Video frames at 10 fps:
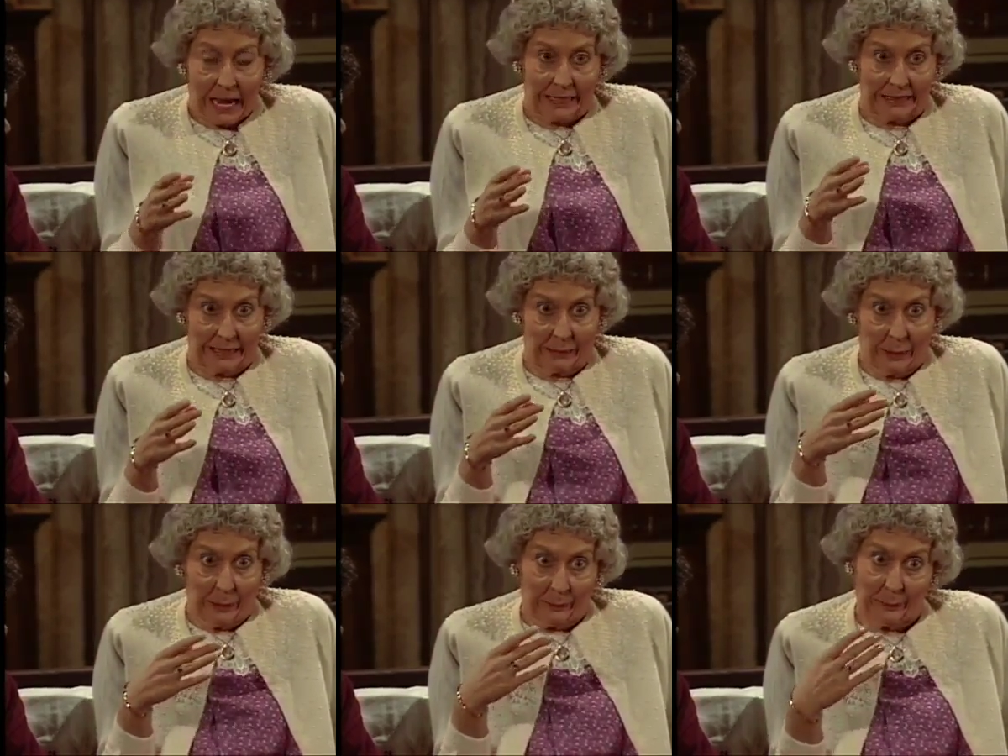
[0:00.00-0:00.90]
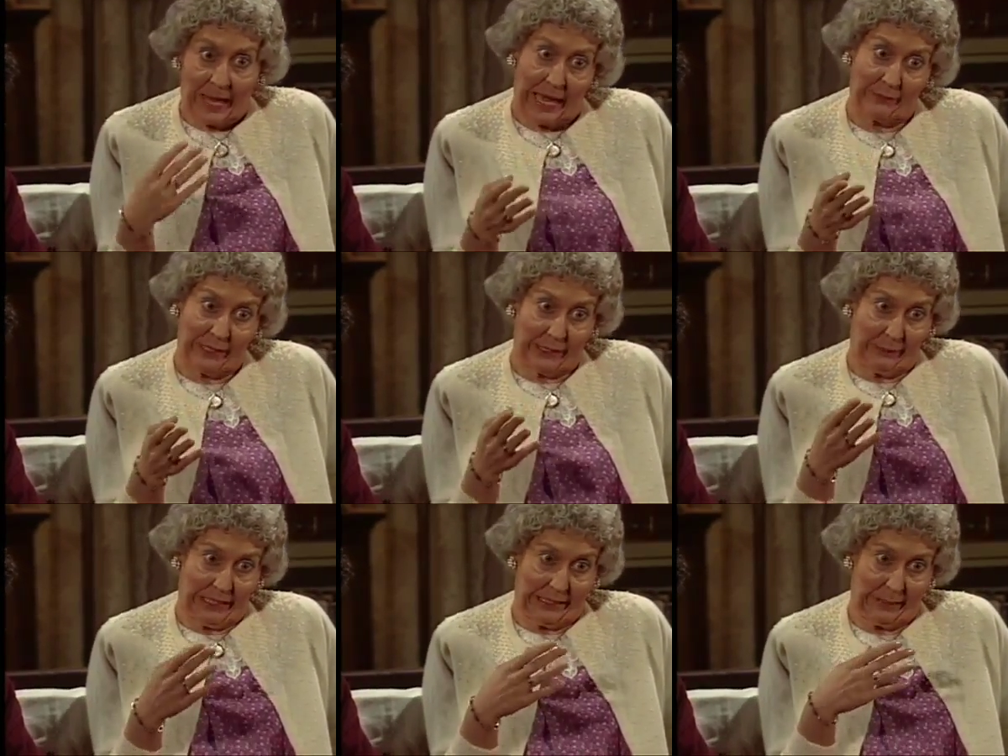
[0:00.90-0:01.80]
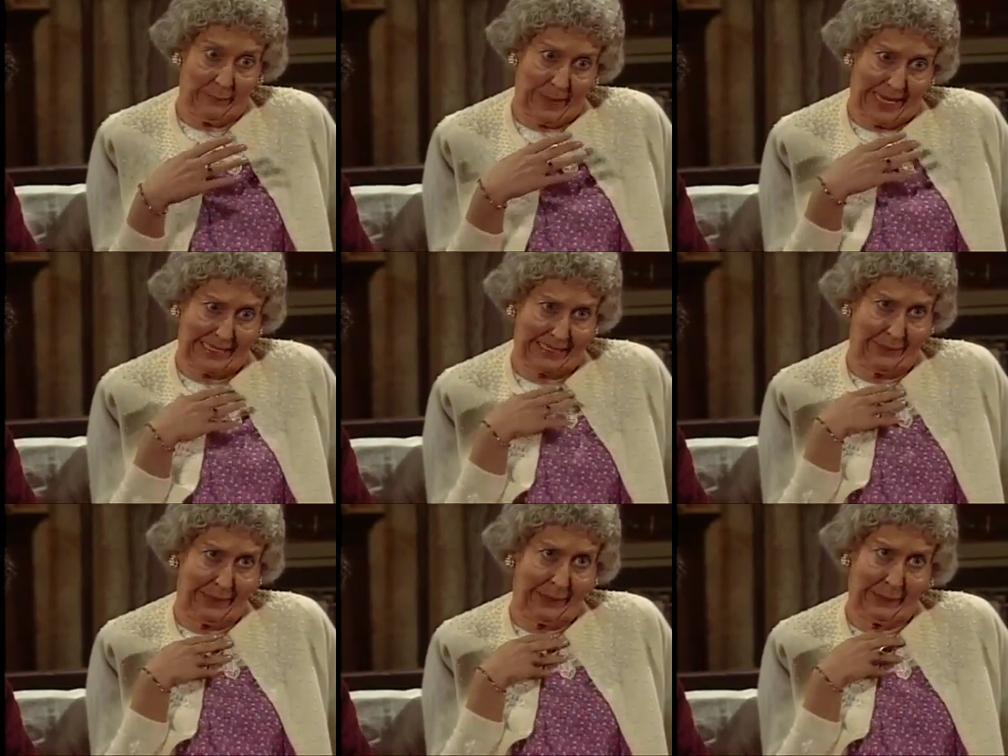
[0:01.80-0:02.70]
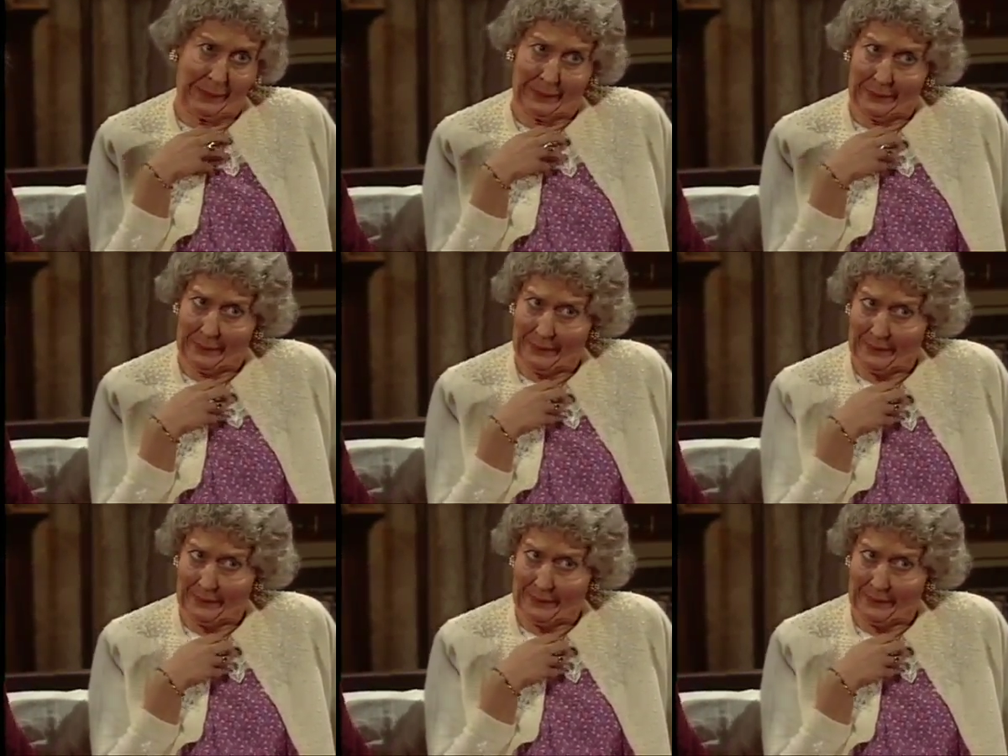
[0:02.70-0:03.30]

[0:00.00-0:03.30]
and then burying me in the basement, are you?